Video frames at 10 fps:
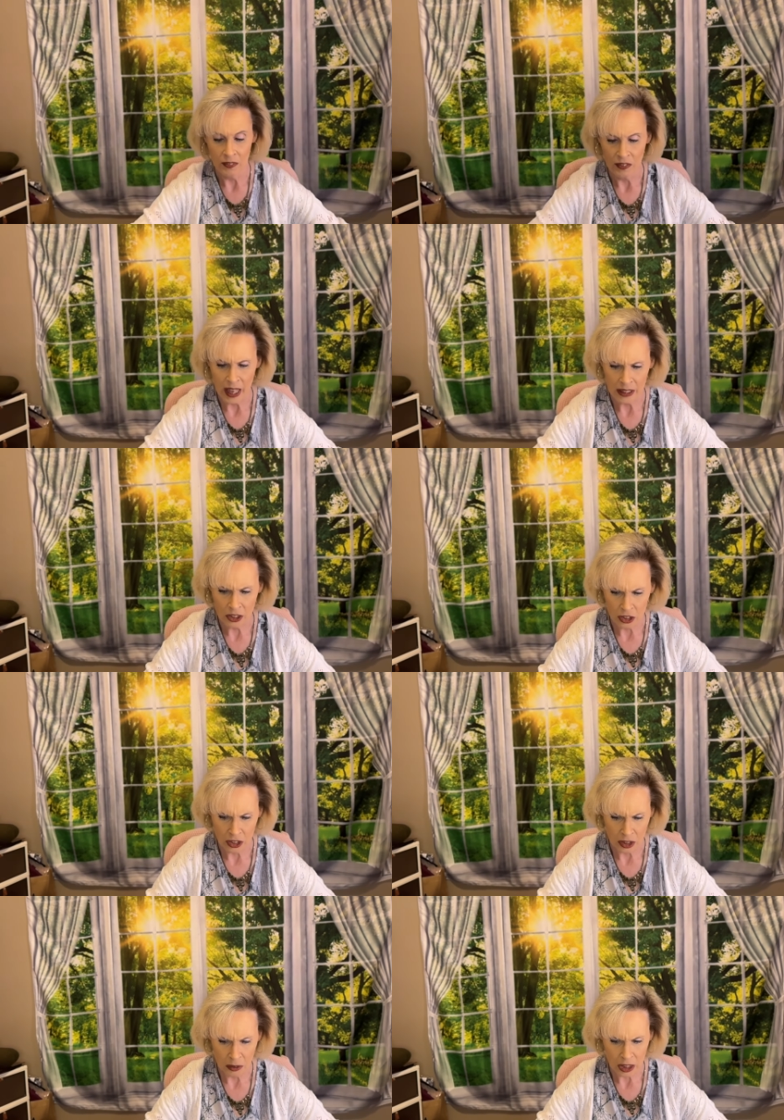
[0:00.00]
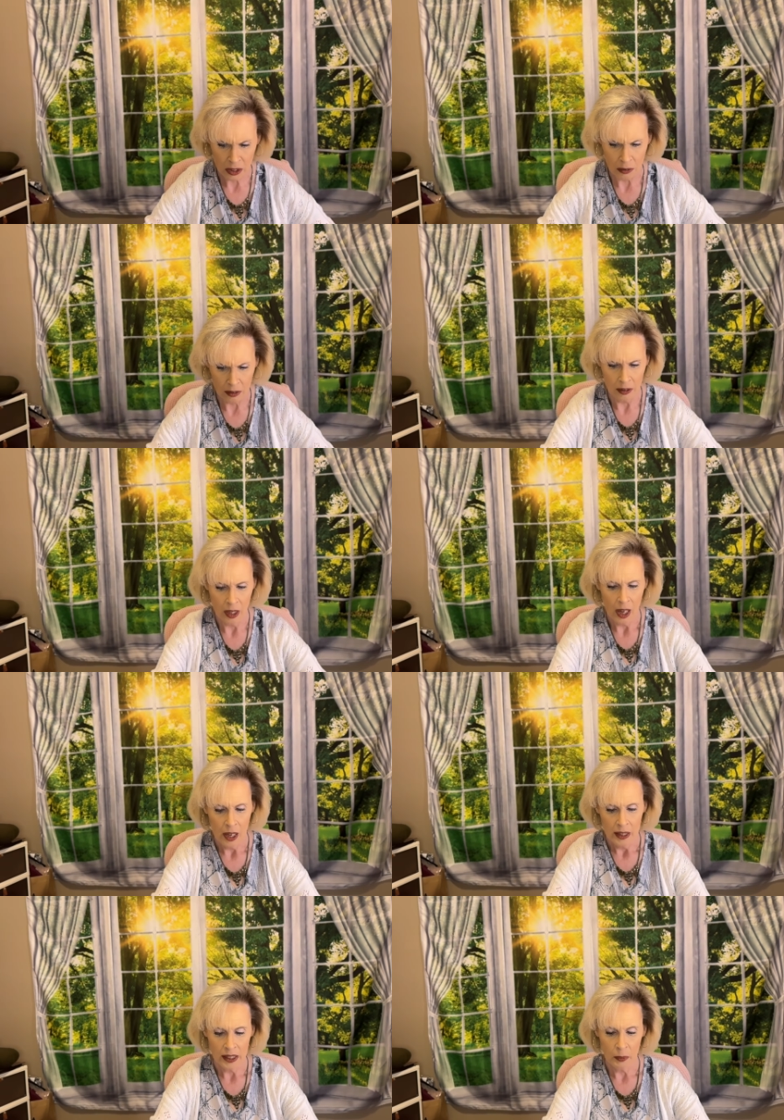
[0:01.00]
that is just too cute.
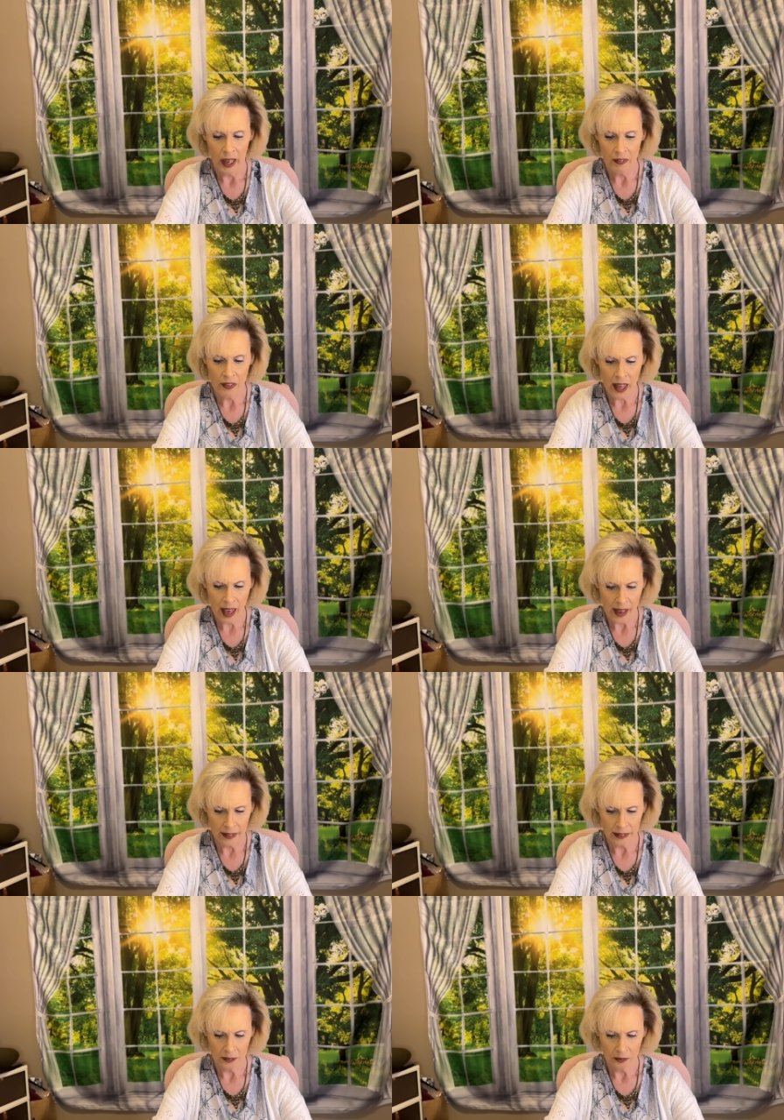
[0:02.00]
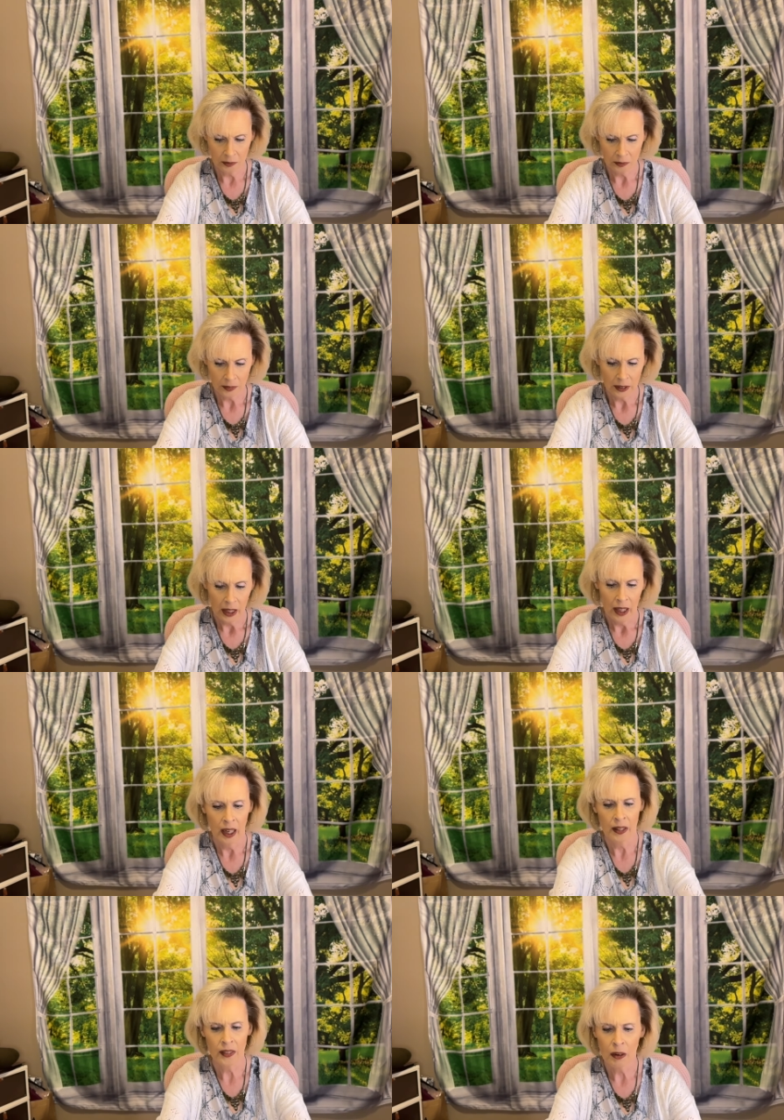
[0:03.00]
So we have that.
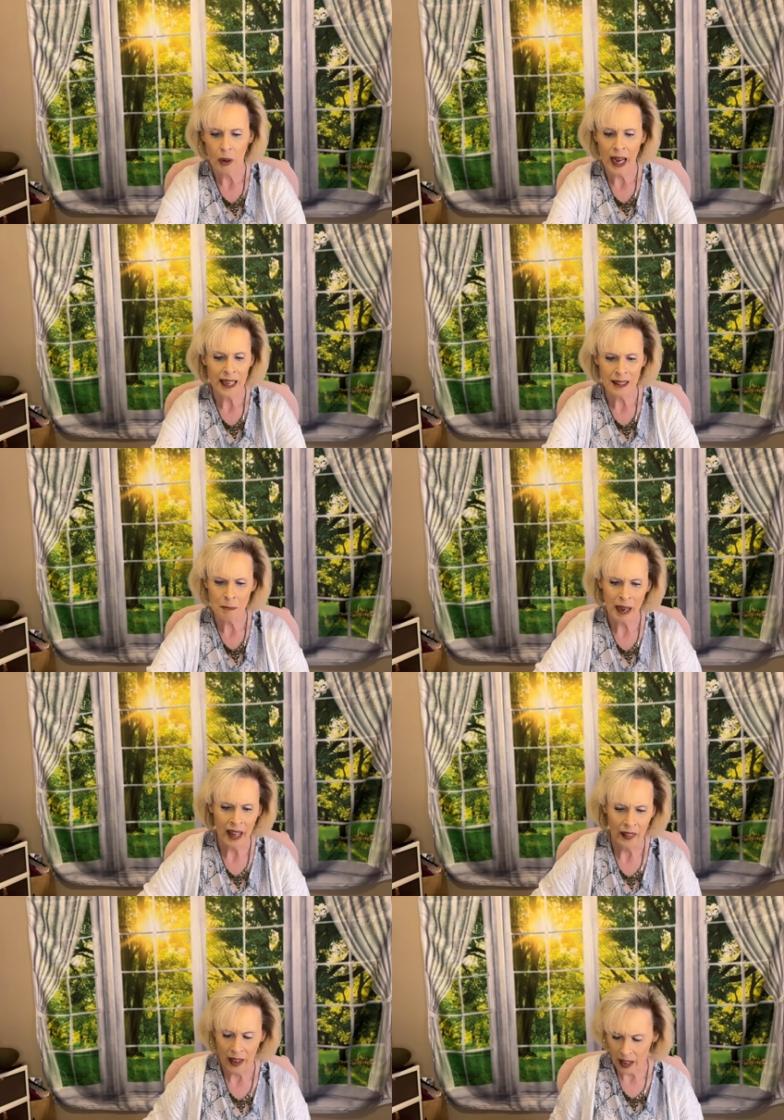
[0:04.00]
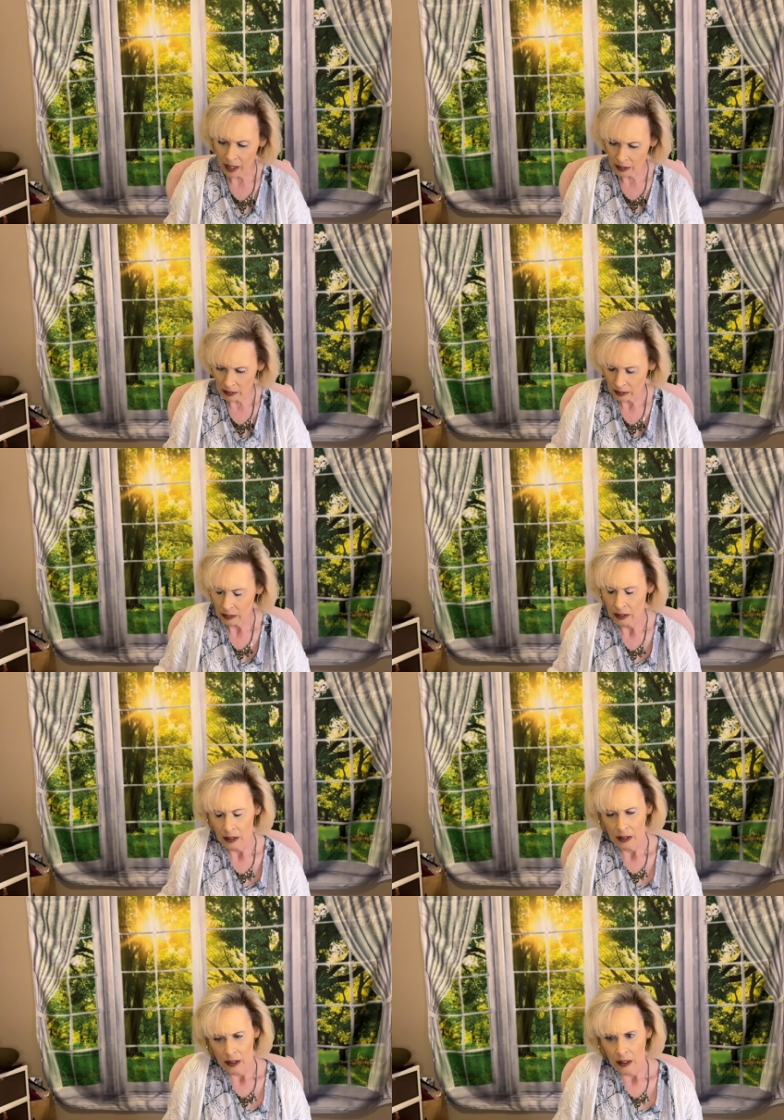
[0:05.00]
And I thought, well, I didn't buy that.
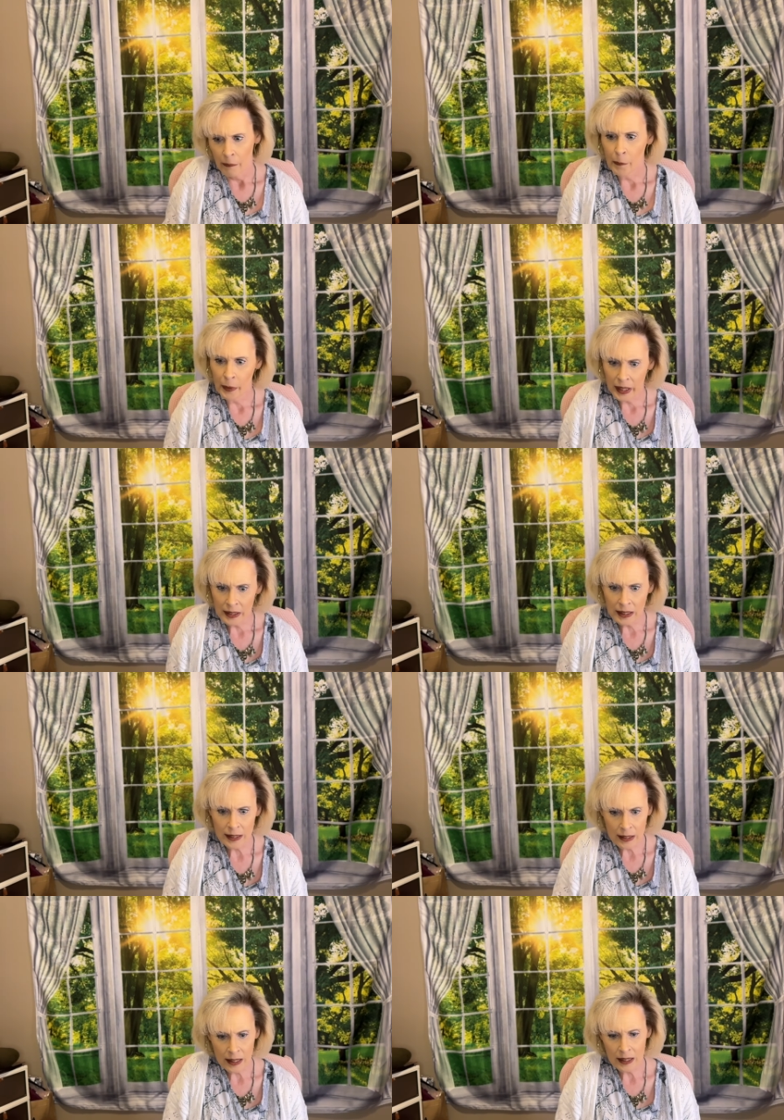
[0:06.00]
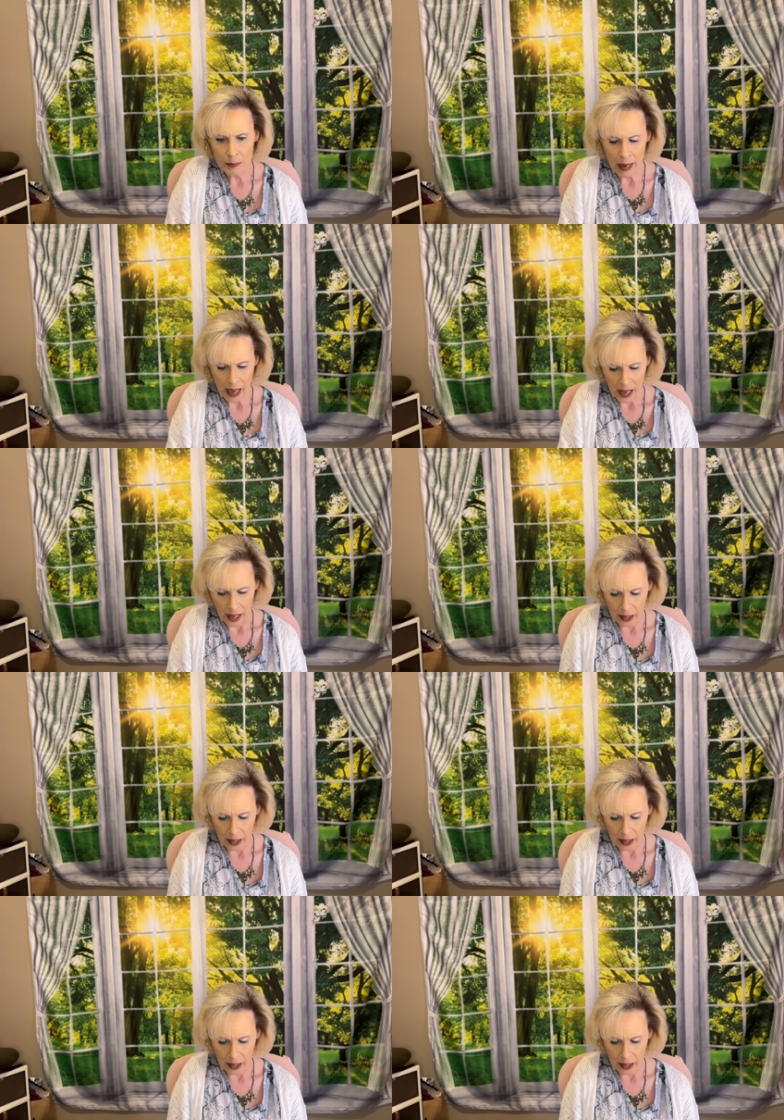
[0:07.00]
What else is in this bag?